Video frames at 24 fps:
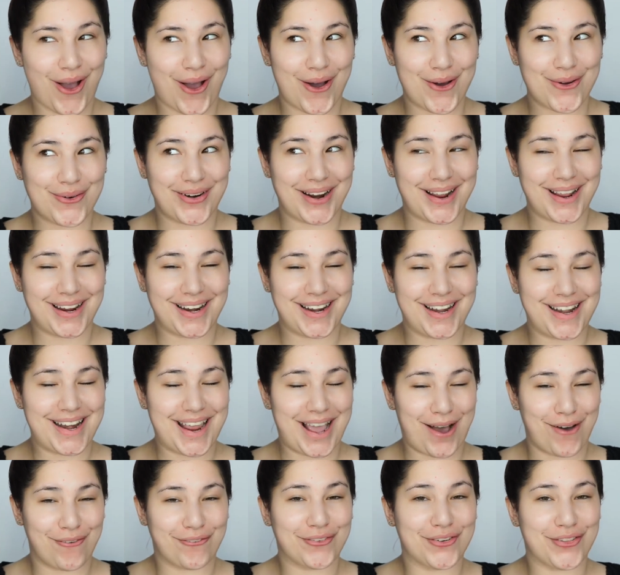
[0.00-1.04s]
Alright,
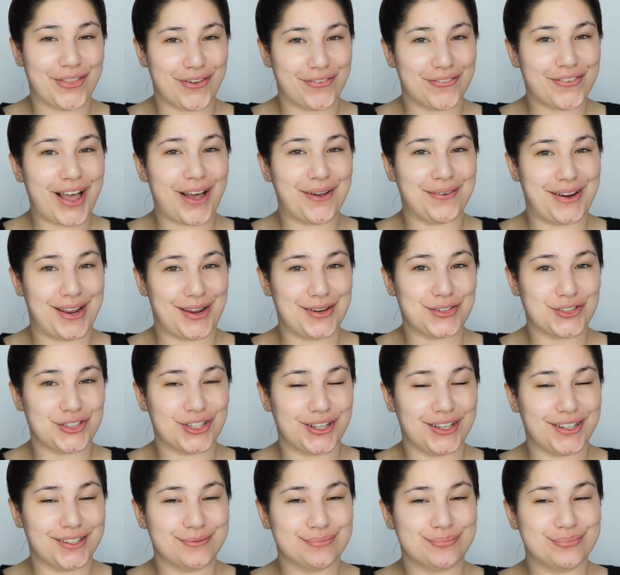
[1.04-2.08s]
now for the
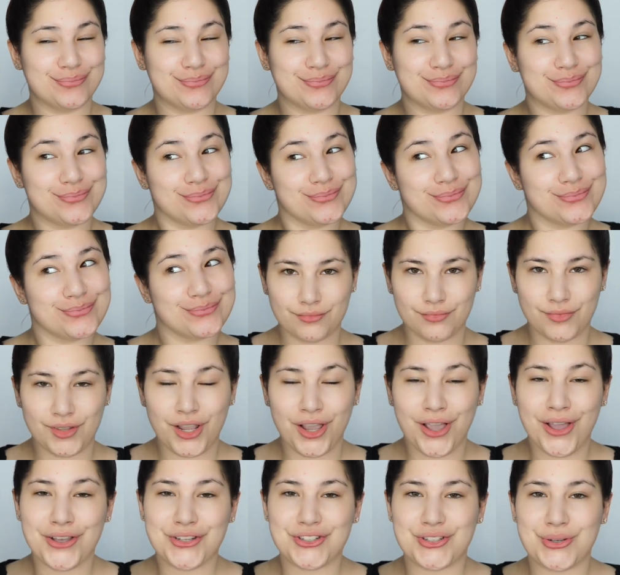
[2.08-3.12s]
foundation.
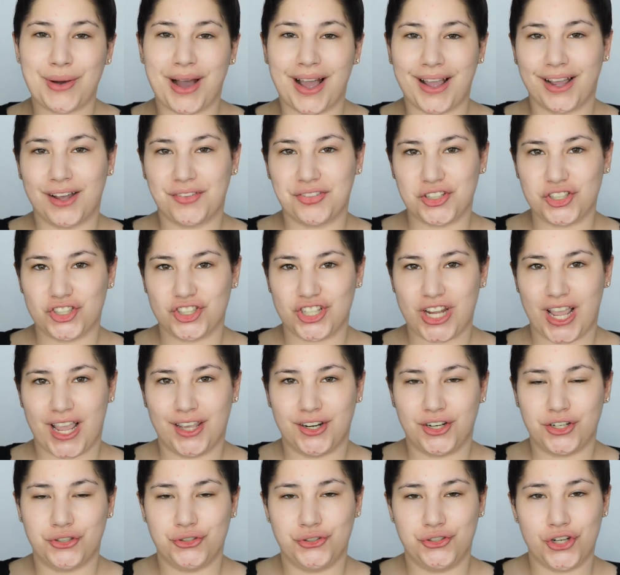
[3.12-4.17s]
So I got the
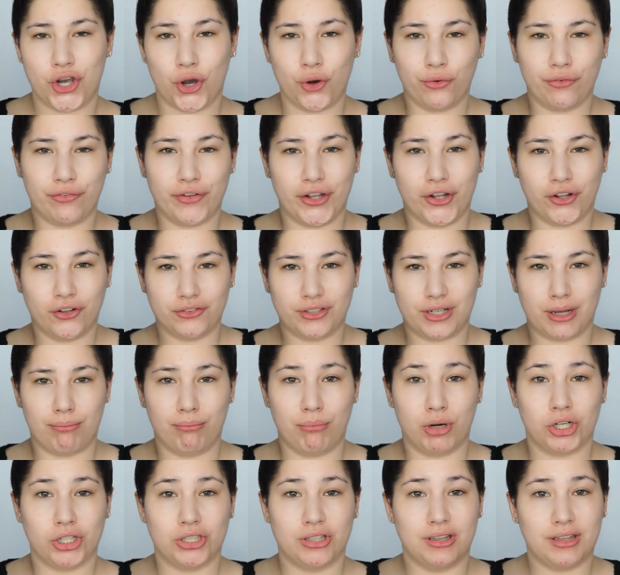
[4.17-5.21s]
shade Deauville
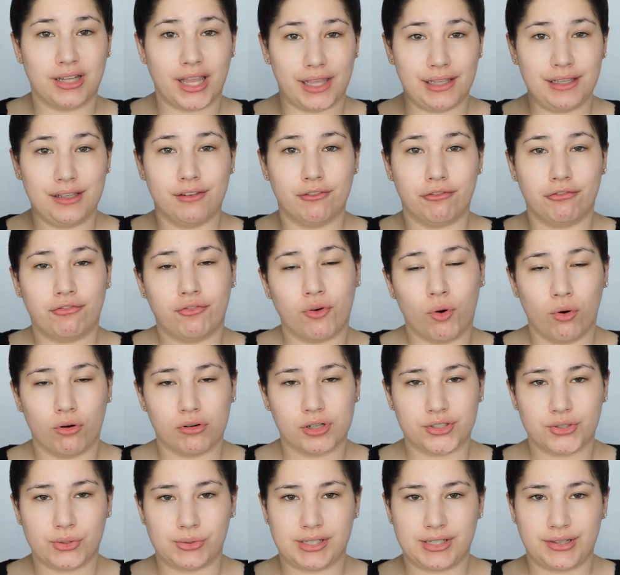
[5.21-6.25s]
number Light
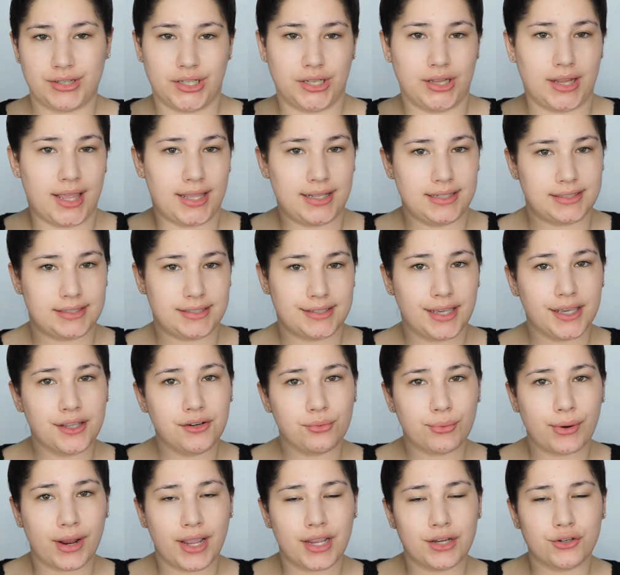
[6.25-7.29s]
4, so it's in the light
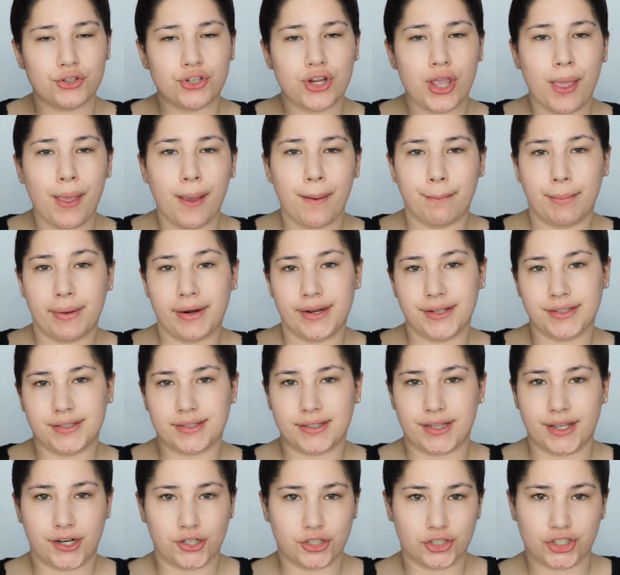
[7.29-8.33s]
skin range, but it's
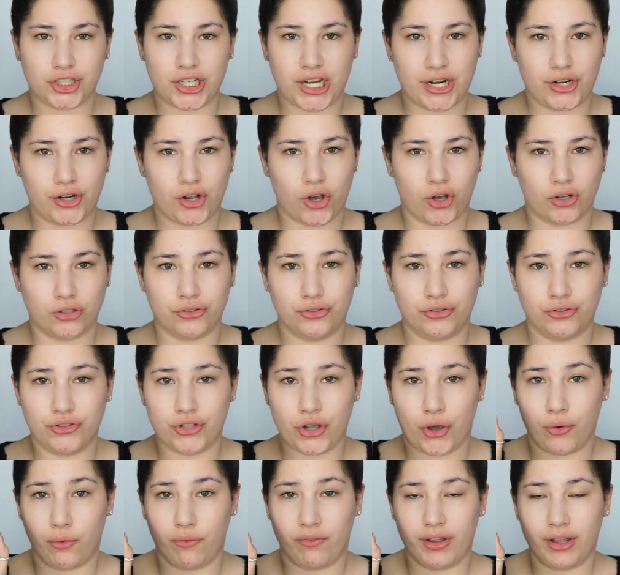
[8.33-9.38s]
their shade called
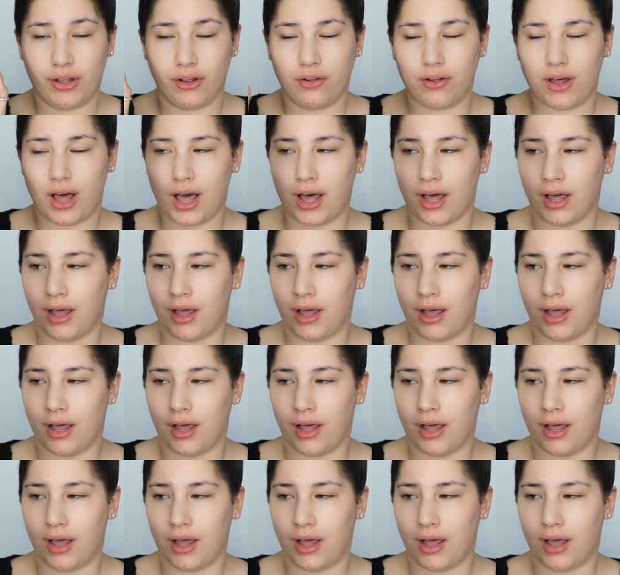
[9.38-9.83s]
Deauville.